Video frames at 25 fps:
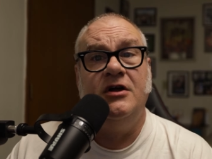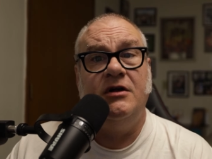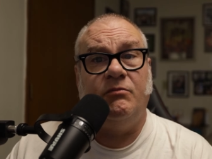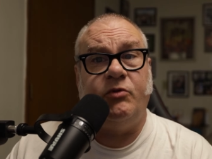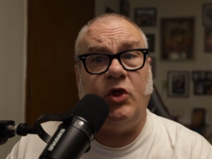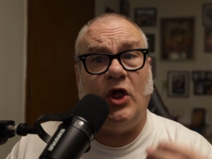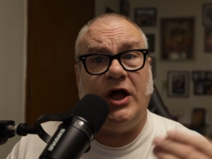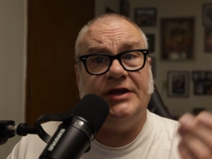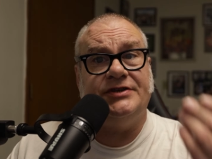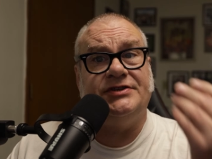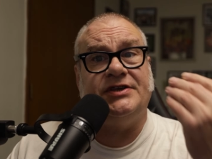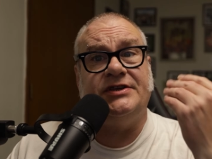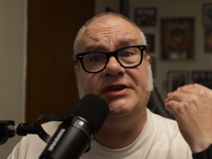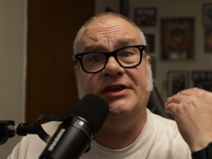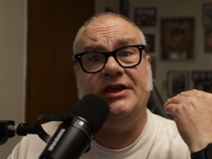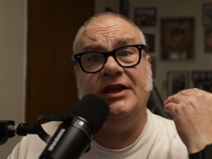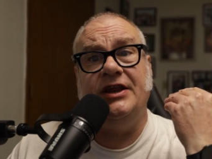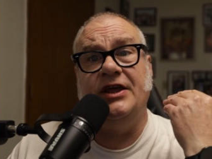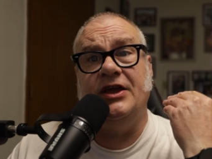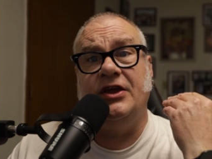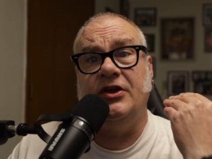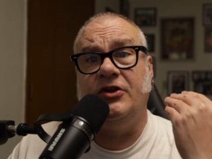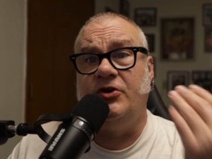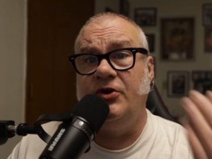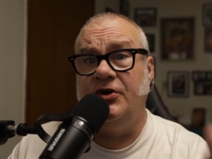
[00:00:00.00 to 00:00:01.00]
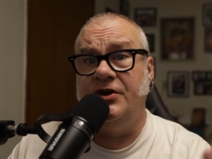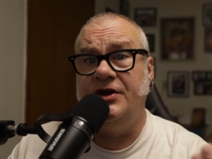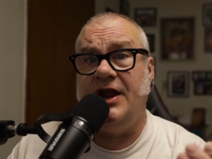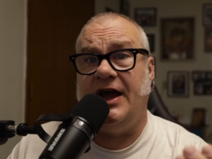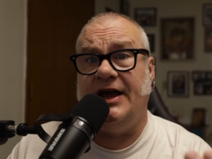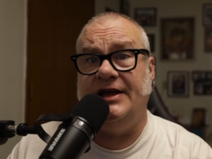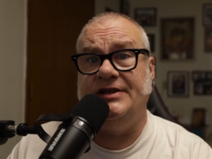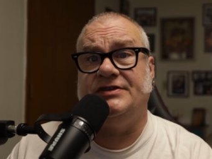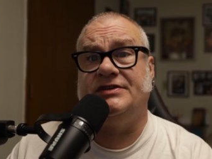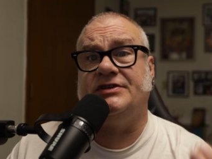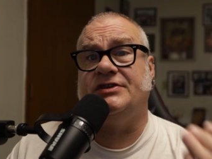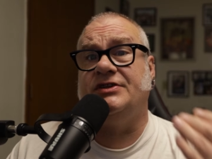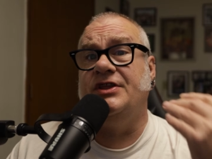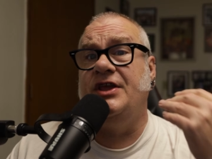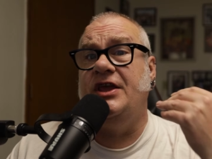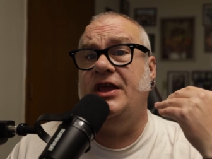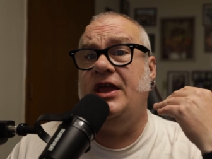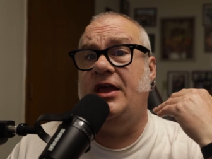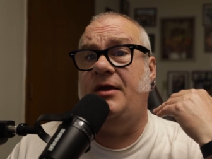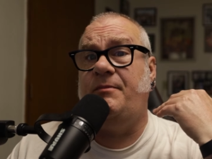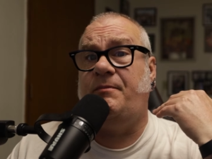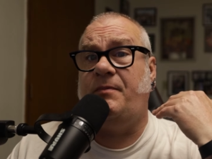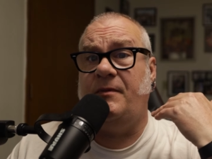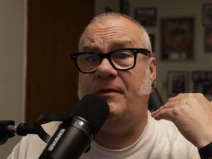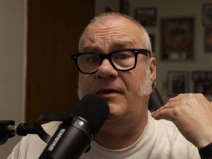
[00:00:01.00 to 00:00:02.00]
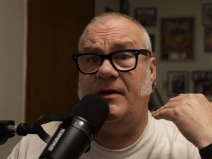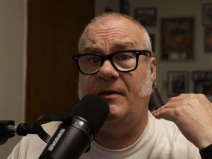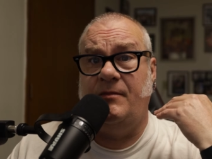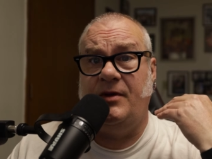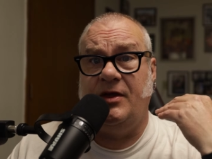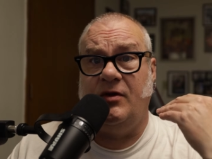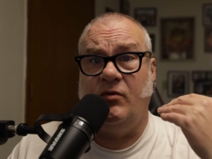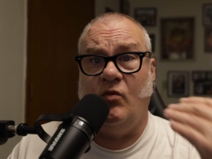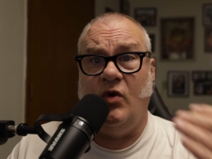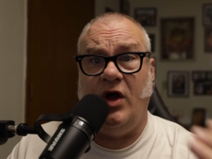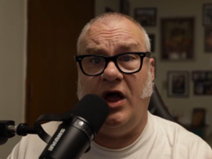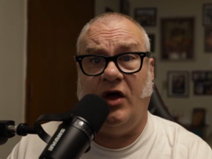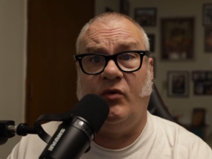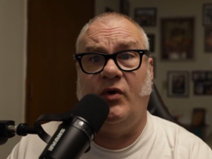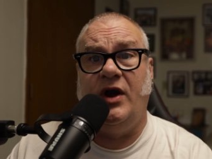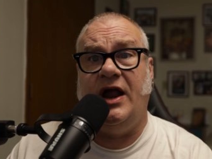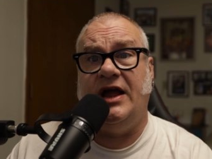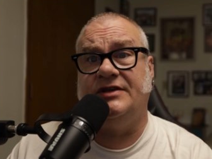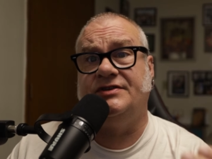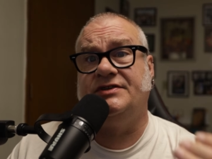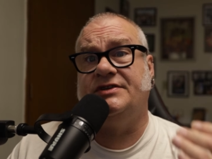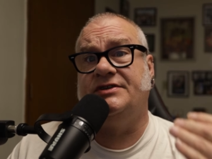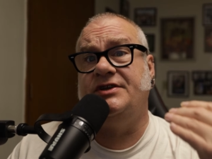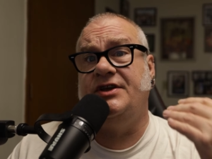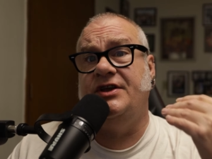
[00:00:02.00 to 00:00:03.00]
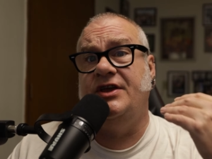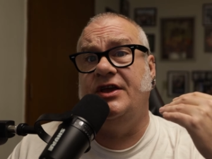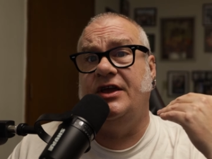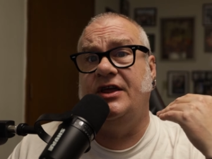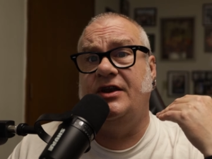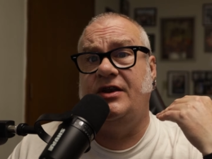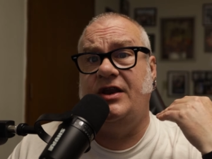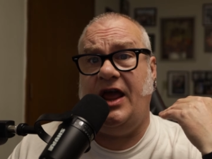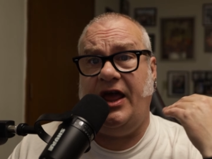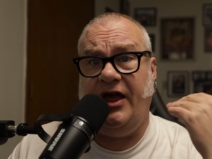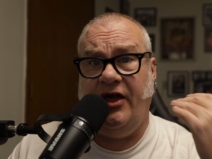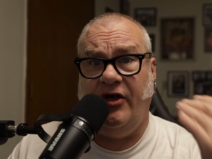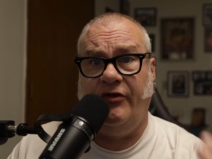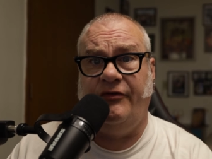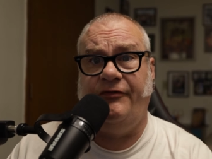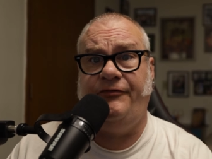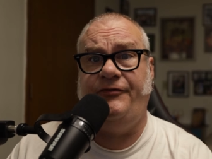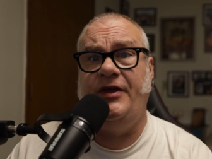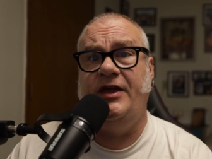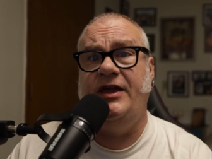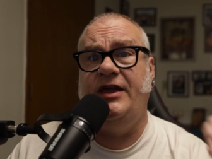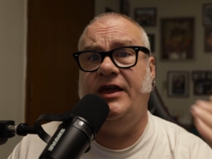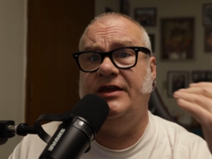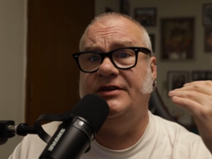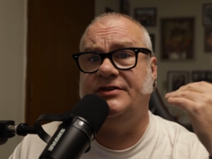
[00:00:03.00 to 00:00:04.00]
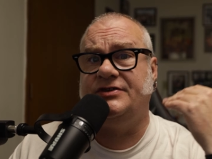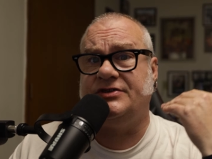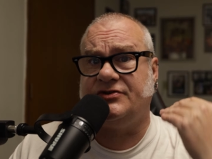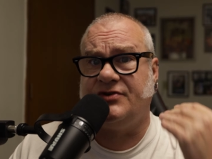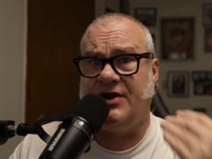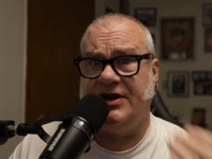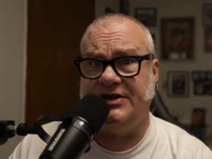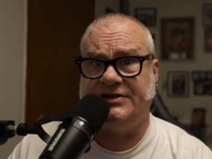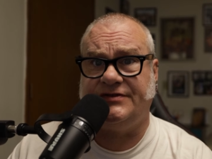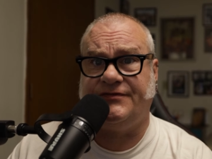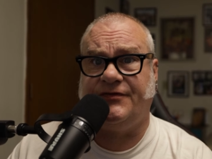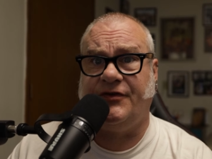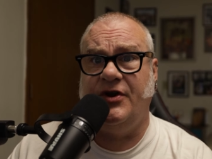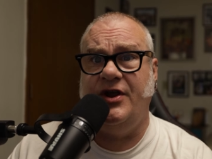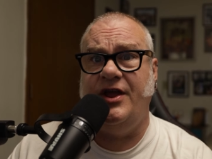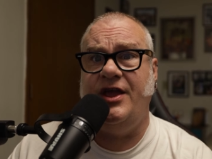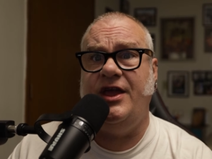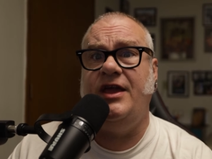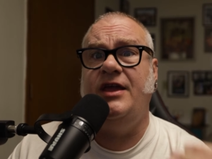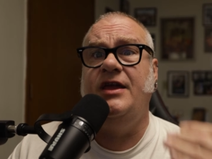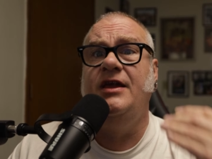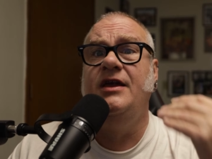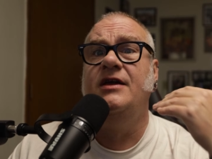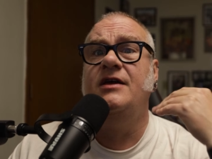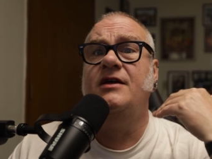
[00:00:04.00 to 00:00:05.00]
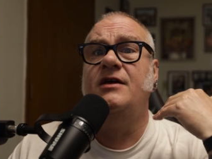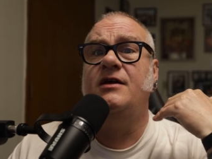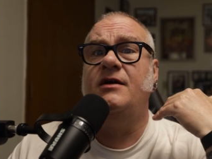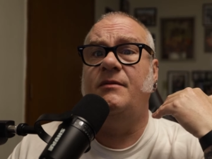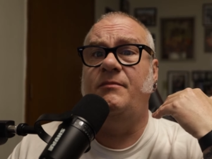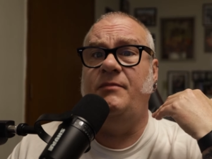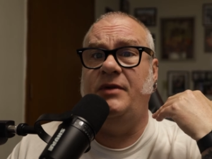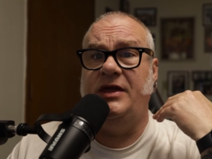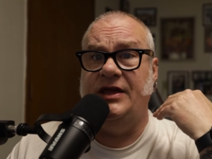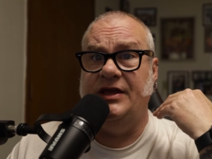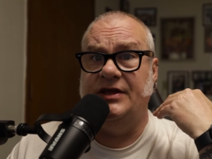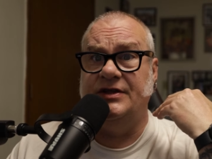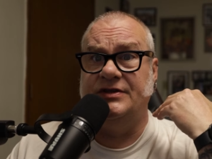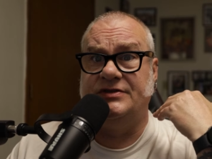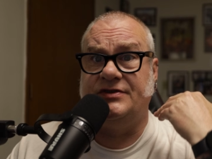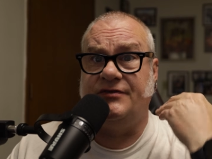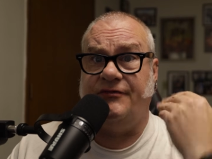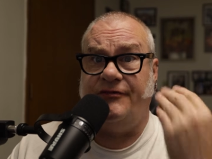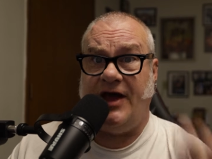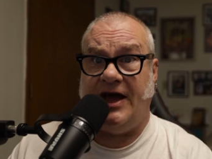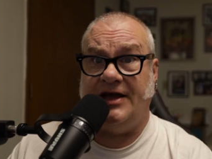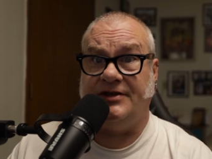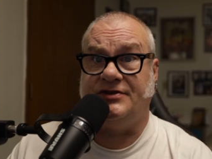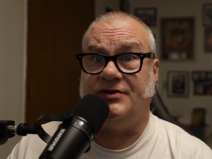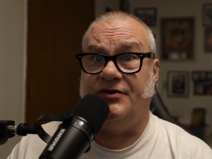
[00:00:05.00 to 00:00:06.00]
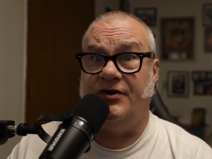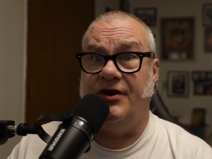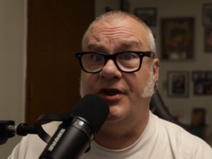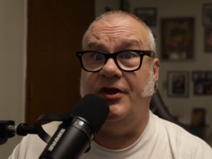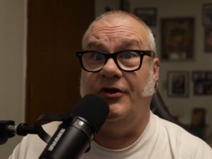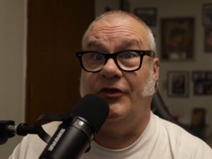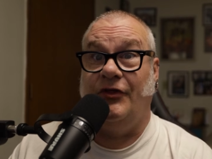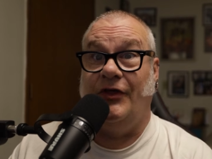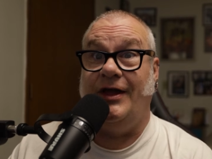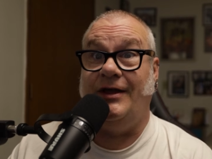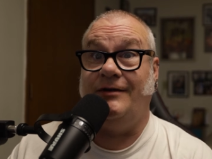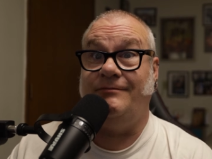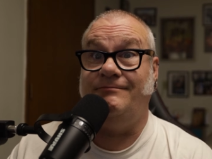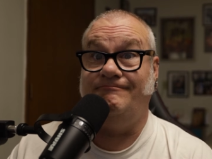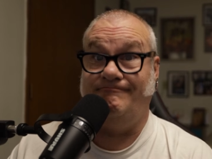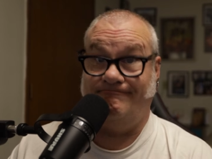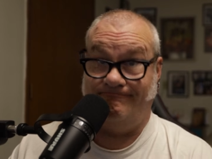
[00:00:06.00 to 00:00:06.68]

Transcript: Plus, getting a good night's sleep, being well rested, healthy, stress free means faster healing.